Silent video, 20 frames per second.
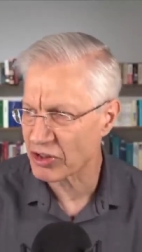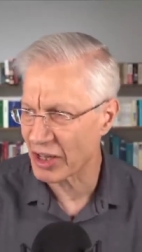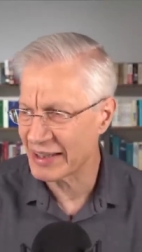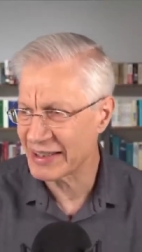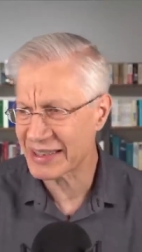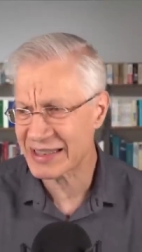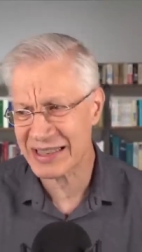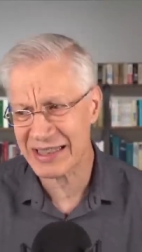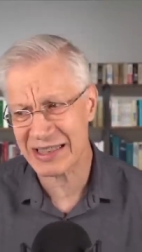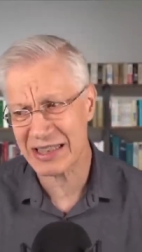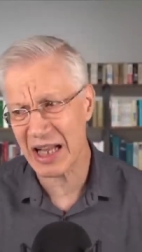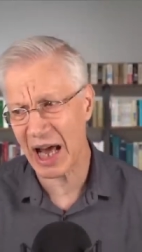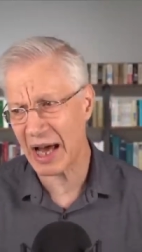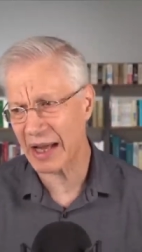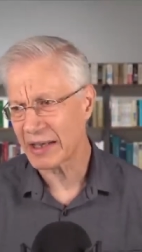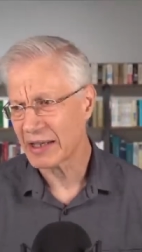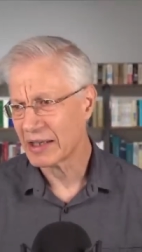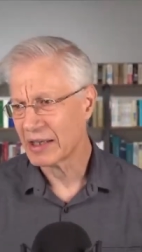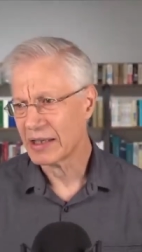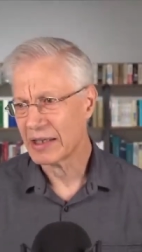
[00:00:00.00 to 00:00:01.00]
And this is
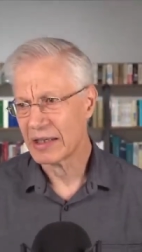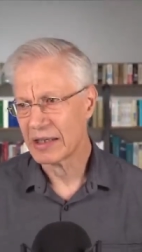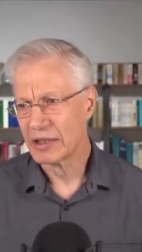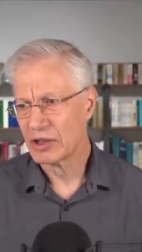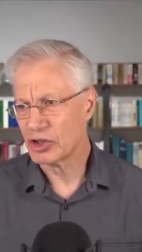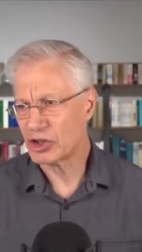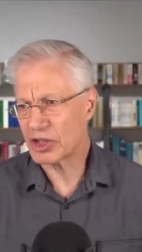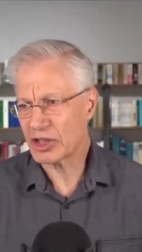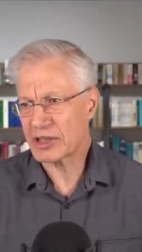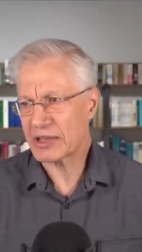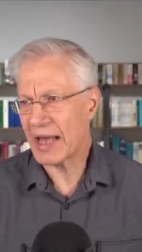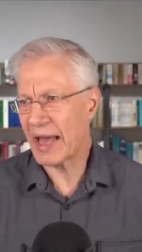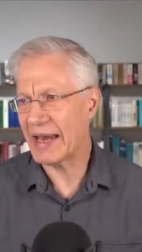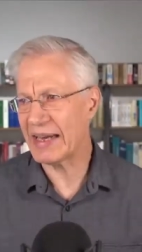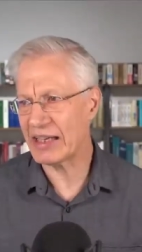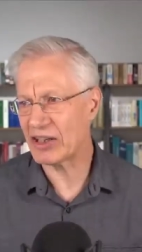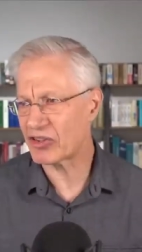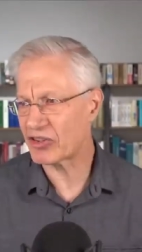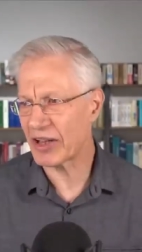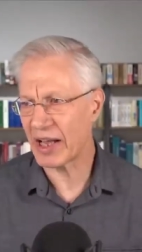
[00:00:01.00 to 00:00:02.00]
not just
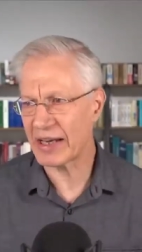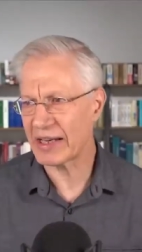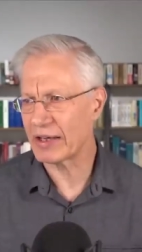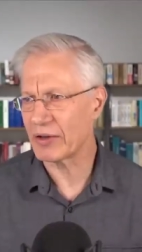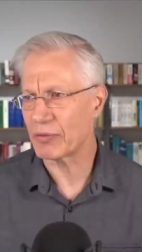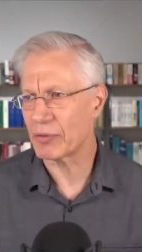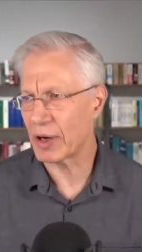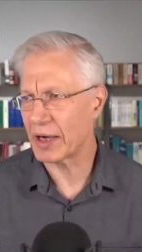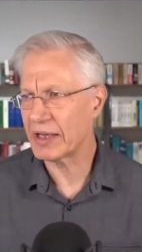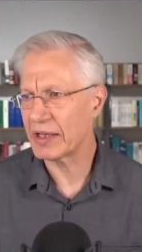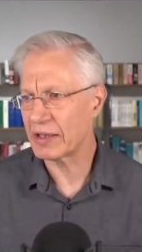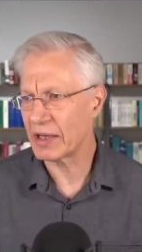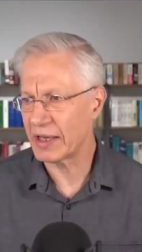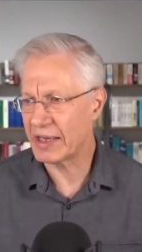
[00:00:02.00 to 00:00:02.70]
any study, right?